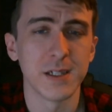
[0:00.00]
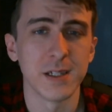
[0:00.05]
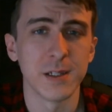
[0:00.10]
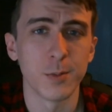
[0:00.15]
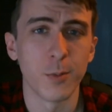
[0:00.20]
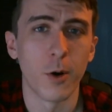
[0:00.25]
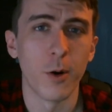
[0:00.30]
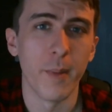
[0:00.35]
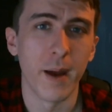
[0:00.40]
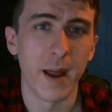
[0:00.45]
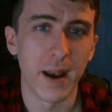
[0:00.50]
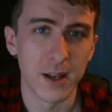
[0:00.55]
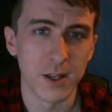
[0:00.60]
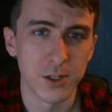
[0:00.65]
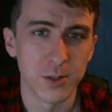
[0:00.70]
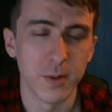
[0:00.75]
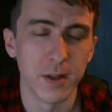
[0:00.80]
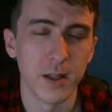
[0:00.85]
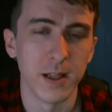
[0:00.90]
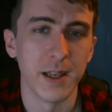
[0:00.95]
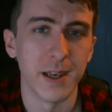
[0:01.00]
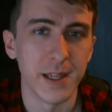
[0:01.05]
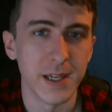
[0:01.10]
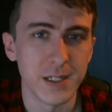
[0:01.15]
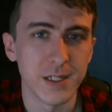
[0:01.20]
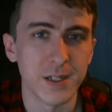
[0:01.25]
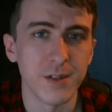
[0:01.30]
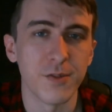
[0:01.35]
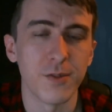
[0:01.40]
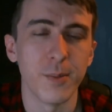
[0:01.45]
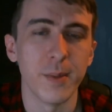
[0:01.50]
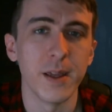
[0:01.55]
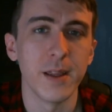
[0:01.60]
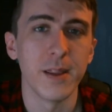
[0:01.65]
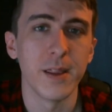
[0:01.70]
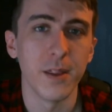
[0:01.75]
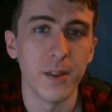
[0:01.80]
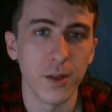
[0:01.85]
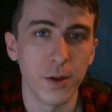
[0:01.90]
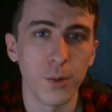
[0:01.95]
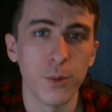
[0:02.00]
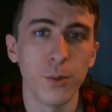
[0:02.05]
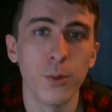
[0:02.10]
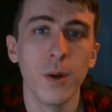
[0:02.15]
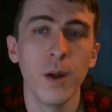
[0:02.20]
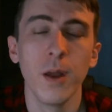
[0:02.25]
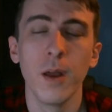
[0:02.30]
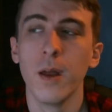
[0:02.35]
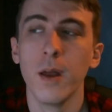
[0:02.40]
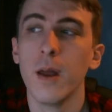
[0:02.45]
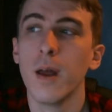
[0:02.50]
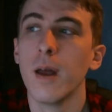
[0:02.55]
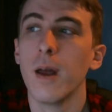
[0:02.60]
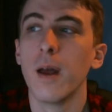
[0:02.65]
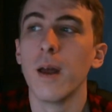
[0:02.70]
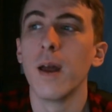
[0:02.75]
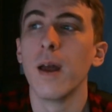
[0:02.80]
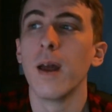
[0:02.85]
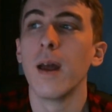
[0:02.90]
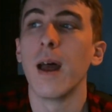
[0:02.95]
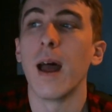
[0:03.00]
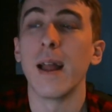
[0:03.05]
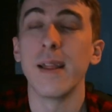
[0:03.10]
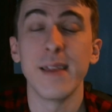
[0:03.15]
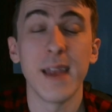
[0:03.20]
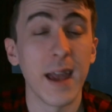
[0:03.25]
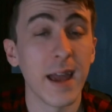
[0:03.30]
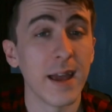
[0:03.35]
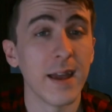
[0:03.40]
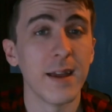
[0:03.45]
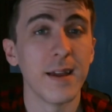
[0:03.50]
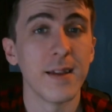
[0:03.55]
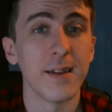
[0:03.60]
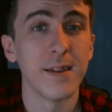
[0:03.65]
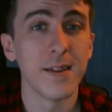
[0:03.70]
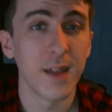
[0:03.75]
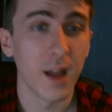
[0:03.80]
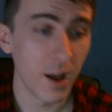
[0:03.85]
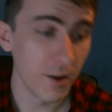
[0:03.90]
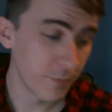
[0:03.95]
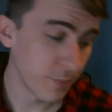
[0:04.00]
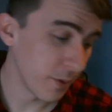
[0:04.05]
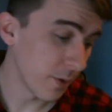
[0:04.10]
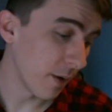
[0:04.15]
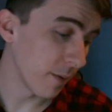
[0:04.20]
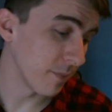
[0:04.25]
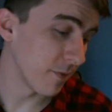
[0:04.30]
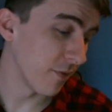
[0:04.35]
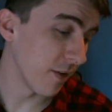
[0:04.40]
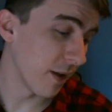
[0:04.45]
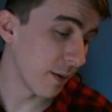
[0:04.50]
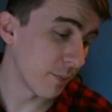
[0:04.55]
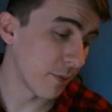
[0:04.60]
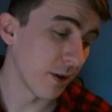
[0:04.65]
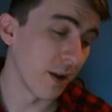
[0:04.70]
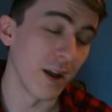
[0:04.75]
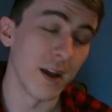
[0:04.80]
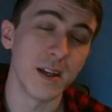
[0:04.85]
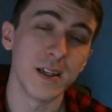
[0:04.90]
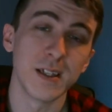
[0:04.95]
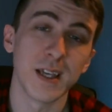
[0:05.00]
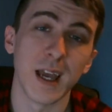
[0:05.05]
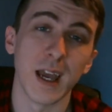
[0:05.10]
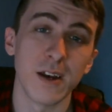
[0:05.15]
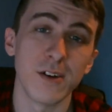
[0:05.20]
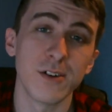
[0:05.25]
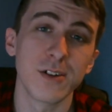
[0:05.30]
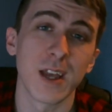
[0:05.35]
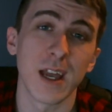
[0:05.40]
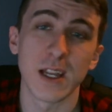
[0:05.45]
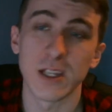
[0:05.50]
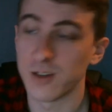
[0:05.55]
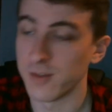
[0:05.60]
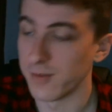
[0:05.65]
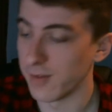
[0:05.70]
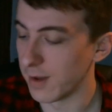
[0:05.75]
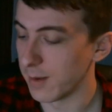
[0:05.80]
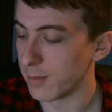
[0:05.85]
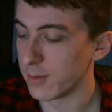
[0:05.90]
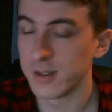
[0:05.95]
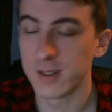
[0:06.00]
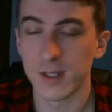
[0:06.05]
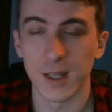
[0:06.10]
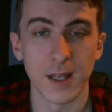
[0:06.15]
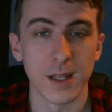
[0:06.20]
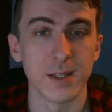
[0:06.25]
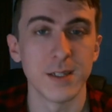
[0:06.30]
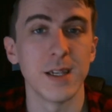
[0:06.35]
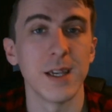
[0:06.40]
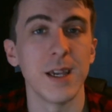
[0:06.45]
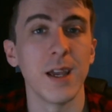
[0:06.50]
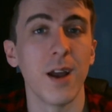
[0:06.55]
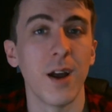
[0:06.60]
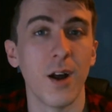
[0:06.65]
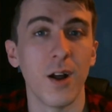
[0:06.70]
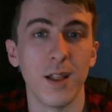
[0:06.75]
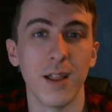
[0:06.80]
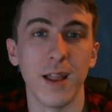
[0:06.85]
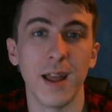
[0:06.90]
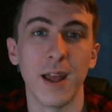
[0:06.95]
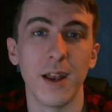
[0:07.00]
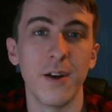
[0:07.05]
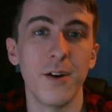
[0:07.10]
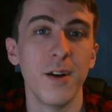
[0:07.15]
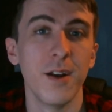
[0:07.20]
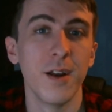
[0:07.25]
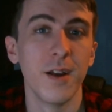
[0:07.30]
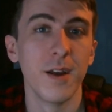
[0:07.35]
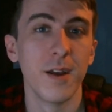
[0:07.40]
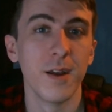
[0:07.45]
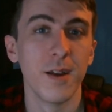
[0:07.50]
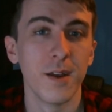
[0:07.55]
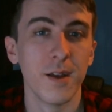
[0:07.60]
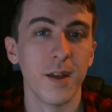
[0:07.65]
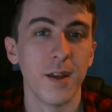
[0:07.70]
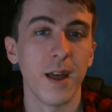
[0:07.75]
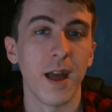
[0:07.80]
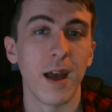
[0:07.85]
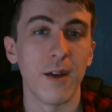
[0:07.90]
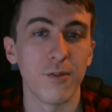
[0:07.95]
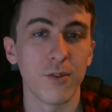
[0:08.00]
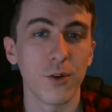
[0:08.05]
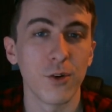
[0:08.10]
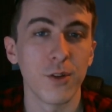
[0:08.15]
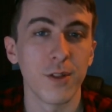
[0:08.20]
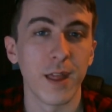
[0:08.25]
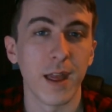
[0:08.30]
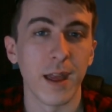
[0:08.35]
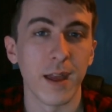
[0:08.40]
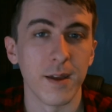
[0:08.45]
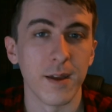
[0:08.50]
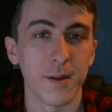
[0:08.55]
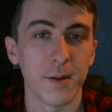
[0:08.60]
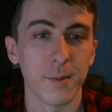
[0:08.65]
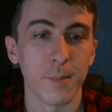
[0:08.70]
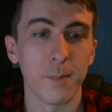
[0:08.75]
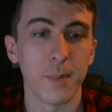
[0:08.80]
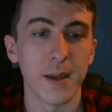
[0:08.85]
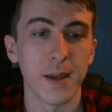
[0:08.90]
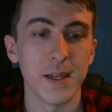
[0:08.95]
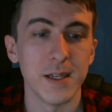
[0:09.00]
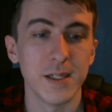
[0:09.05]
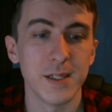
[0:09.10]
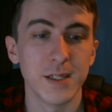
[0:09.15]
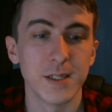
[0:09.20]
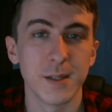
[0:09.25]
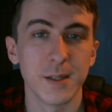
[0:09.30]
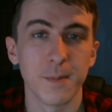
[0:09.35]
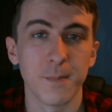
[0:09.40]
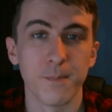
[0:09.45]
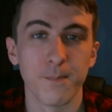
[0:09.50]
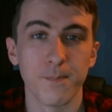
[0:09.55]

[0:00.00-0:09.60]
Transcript: It's more manageable and easy for me to do. And yeah, I've been Rob the Vapor, guys. Haters catch the vapors. I'll see you all later. Have a good day. Peace.